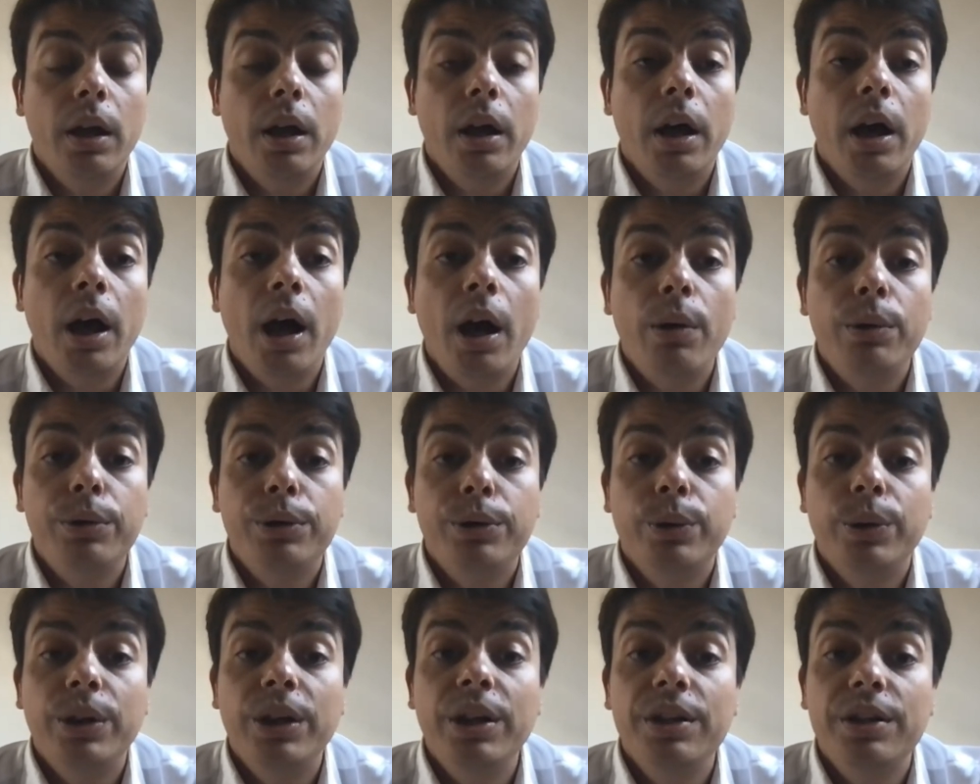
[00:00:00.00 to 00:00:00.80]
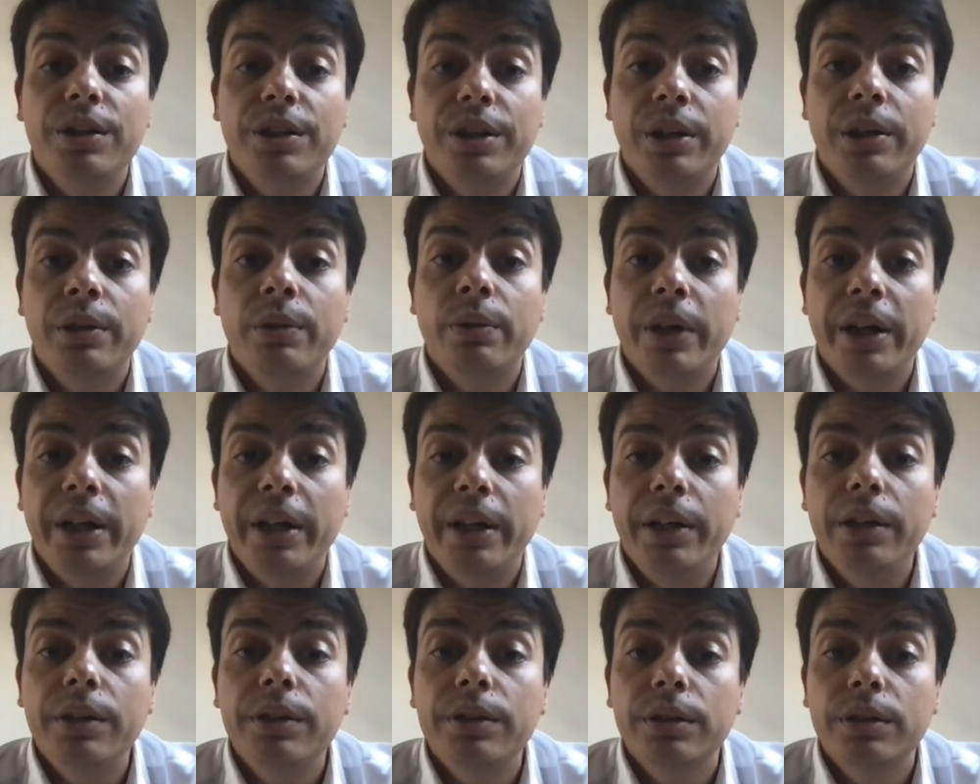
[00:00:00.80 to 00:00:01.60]
How to
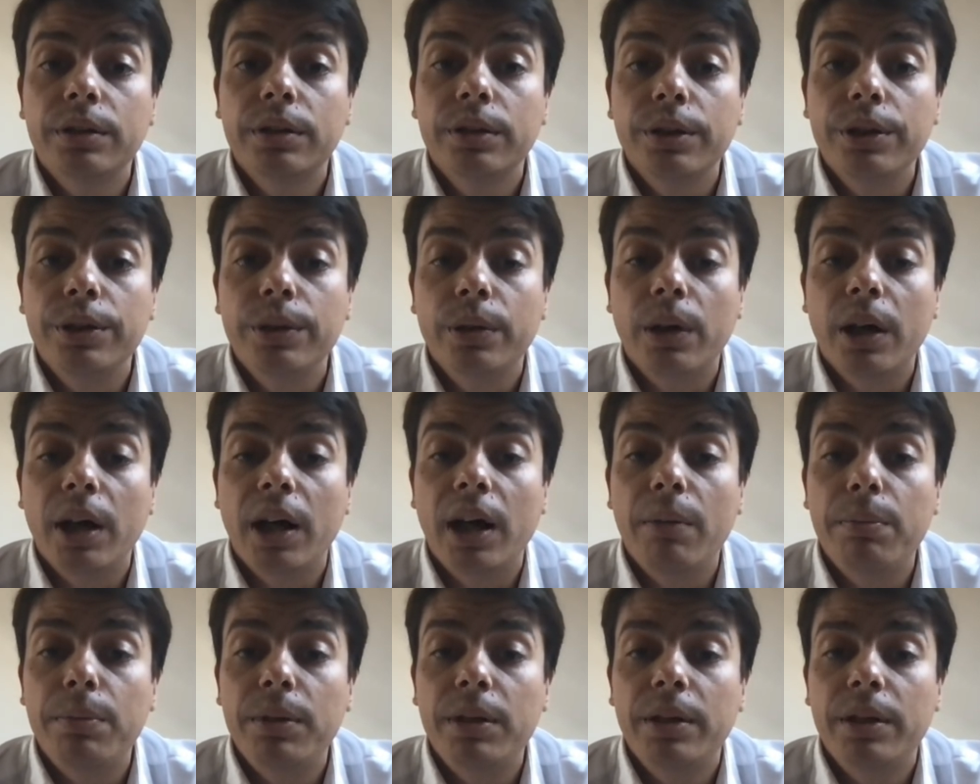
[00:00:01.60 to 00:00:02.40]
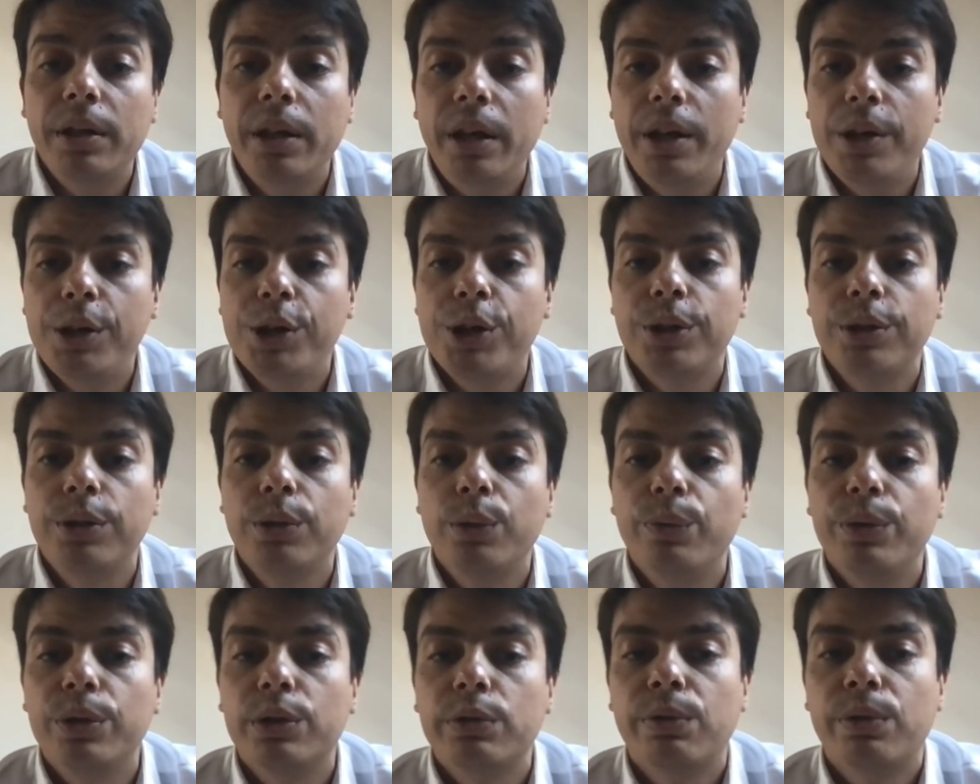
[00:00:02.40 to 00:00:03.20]
integrate your application
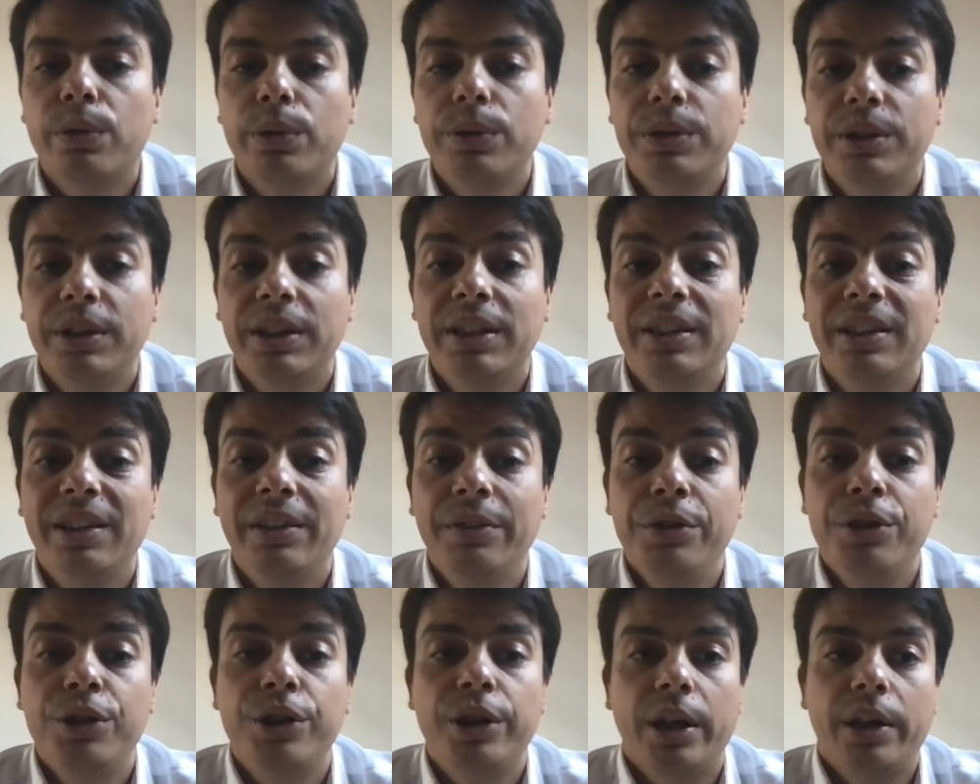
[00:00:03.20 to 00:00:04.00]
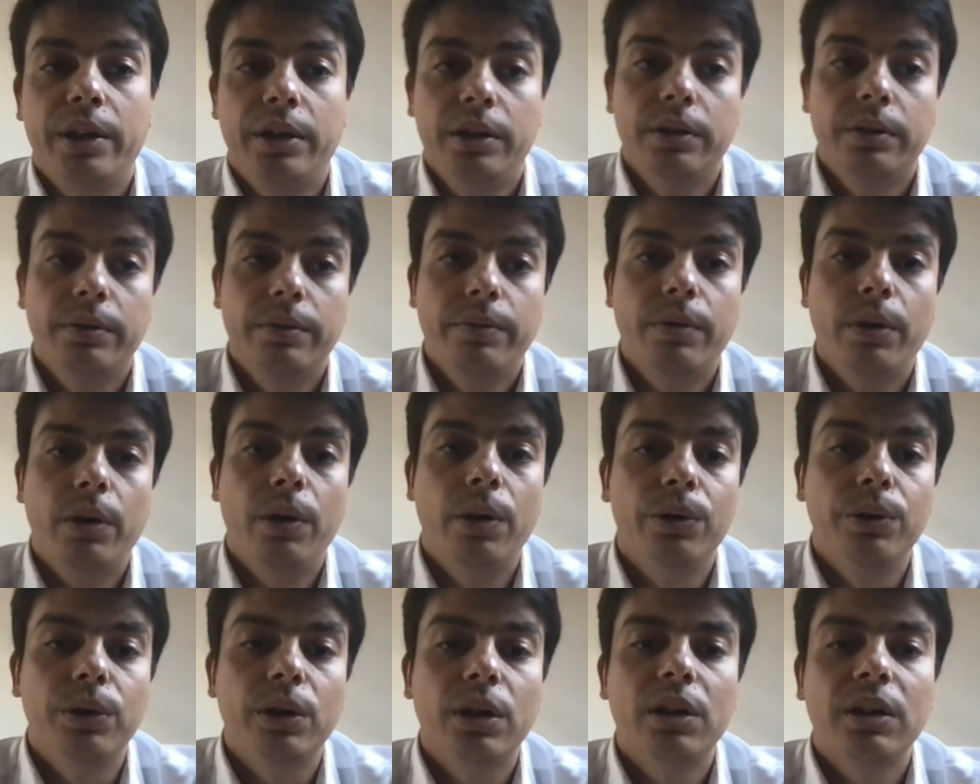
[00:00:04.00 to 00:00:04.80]
with front-end engine.
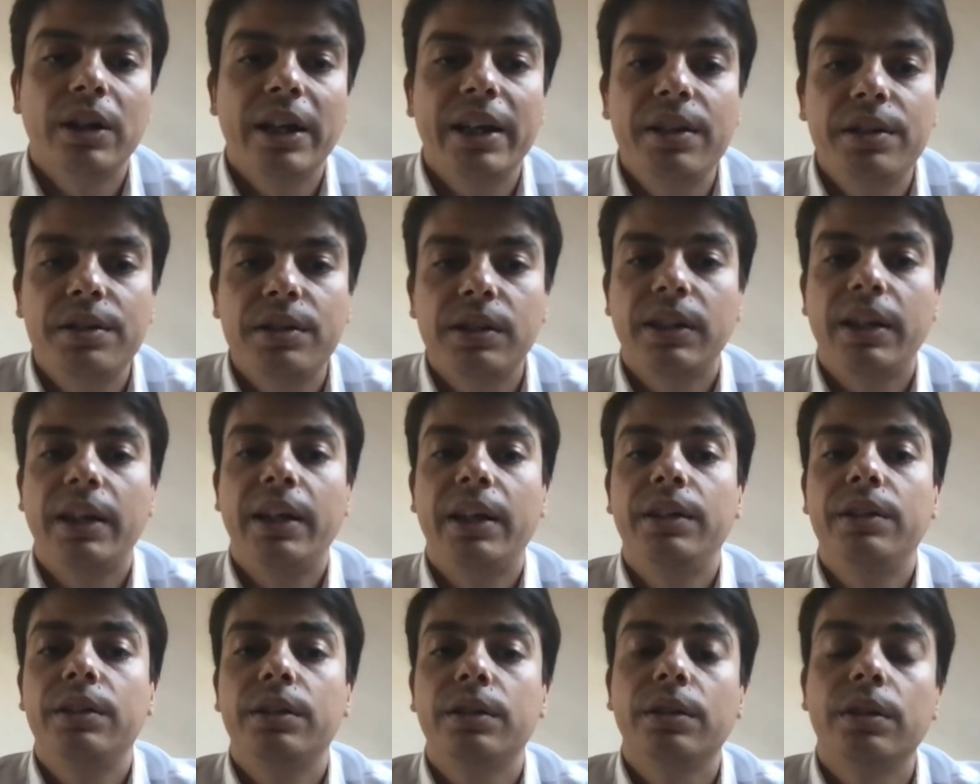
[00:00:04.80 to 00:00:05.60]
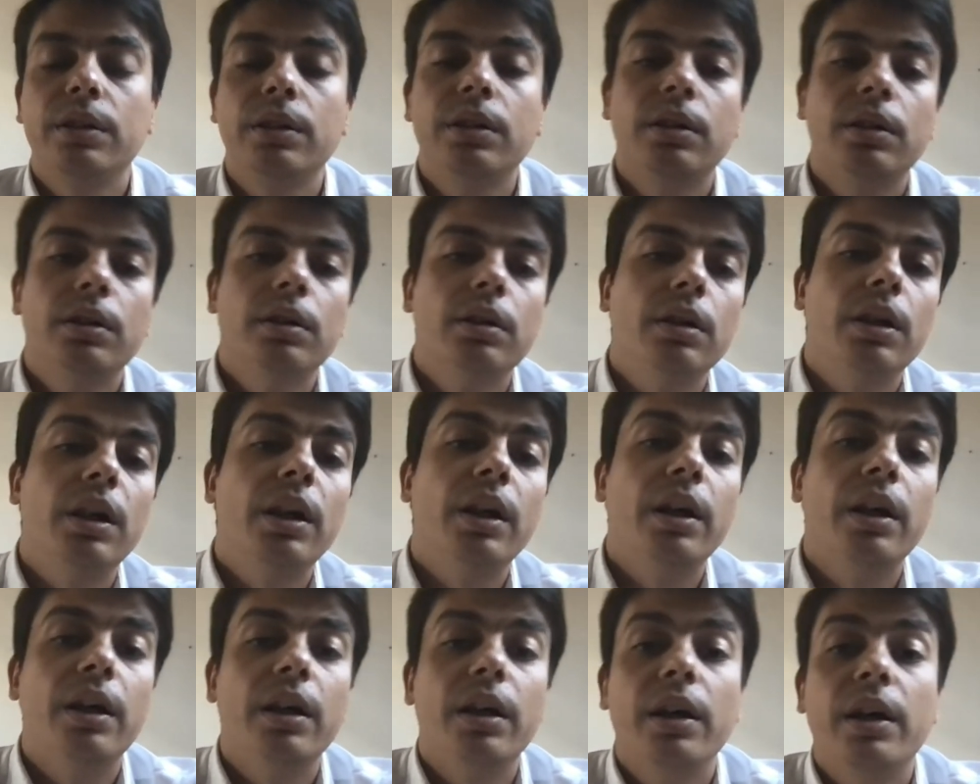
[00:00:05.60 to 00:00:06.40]
On client side,
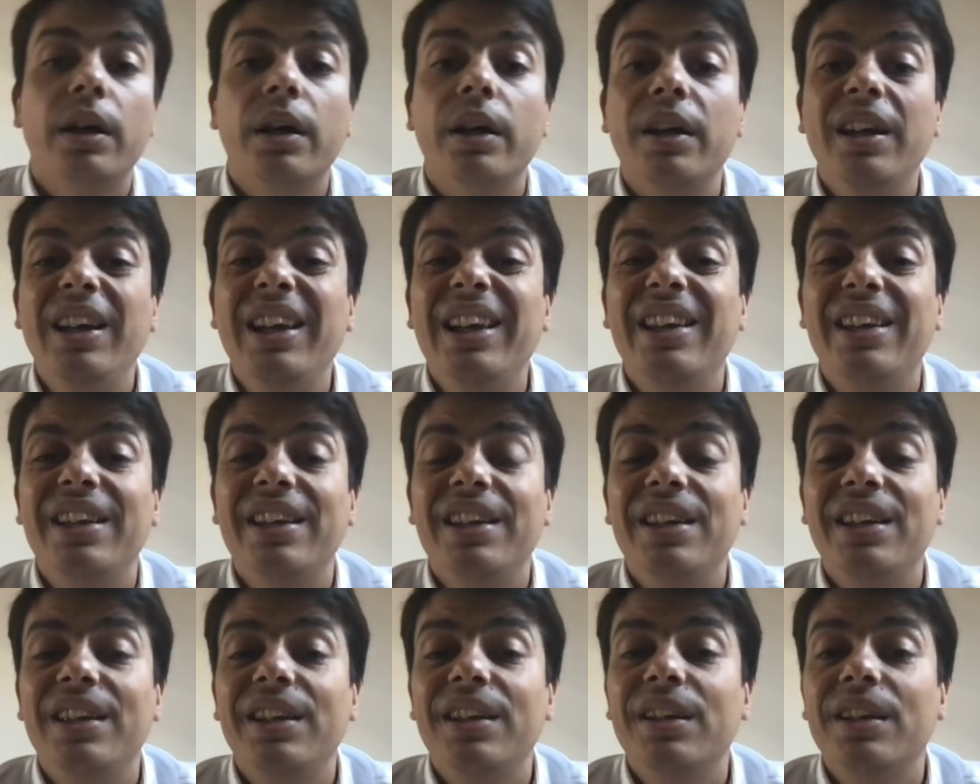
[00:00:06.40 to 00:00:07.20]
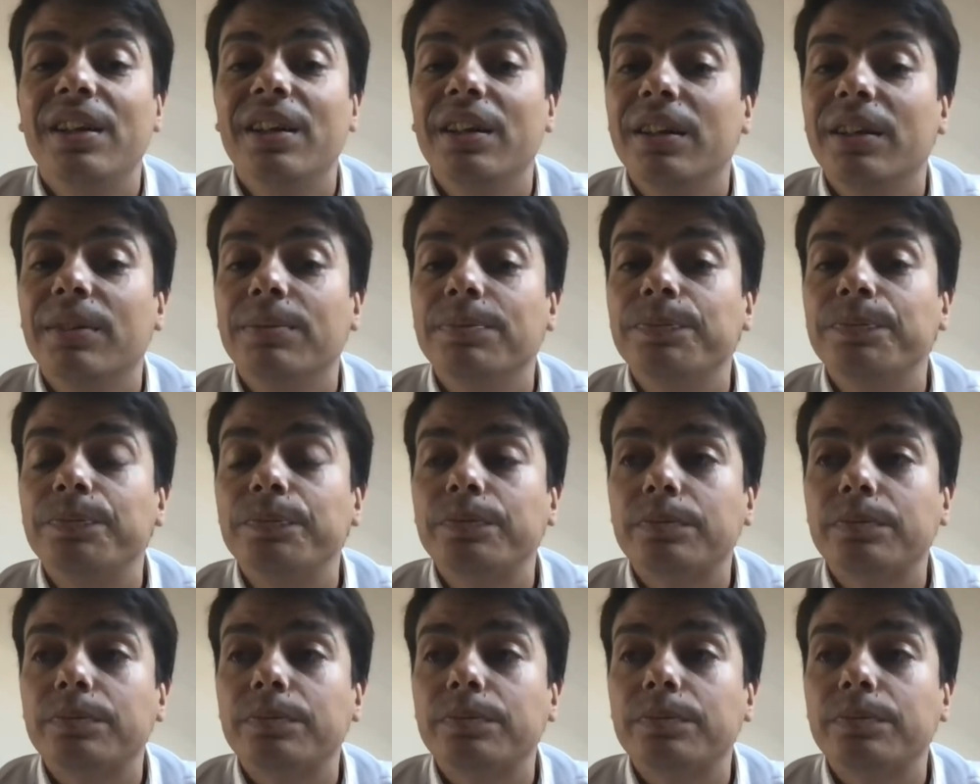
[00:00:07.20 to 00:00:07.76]
in